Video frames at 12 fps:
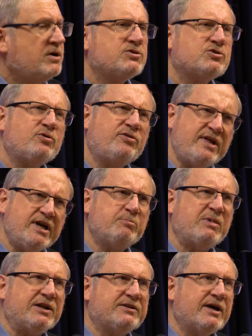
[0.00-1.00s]
So think
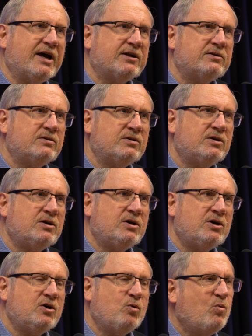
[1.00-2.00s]
about that.
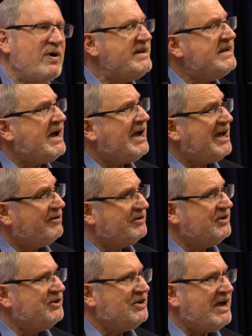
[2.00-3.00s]
We now have
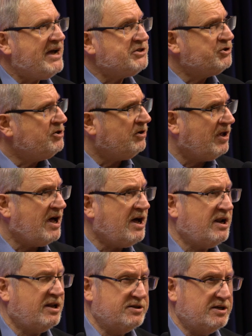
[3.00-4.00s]
a national
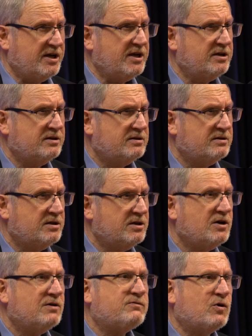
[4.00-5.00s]
holiday
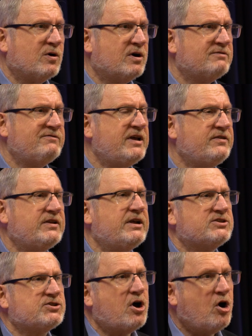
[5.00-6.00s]
for an event that
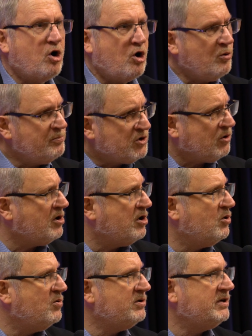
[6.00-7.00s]
is
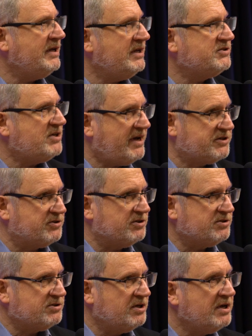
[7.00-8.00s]
homegrown in
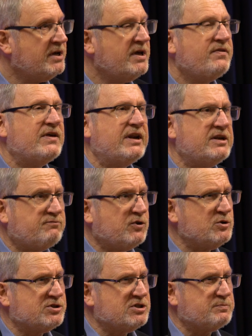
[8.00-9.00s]
Texas, that
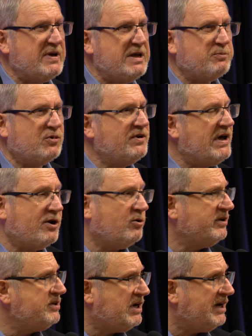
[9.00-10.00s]
influences people not
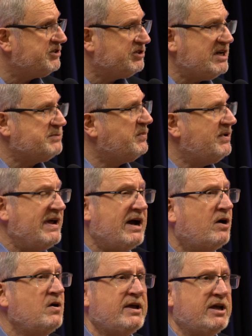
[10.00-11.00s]
only in the United States, but
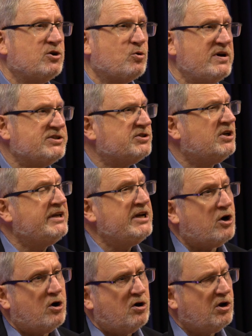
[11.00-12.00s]
now increasingly
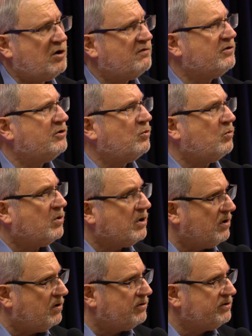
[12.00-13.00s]
all over the
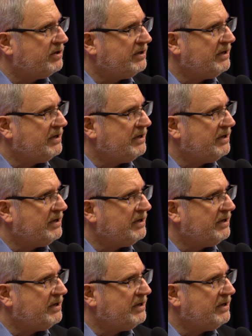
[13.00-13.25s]
world.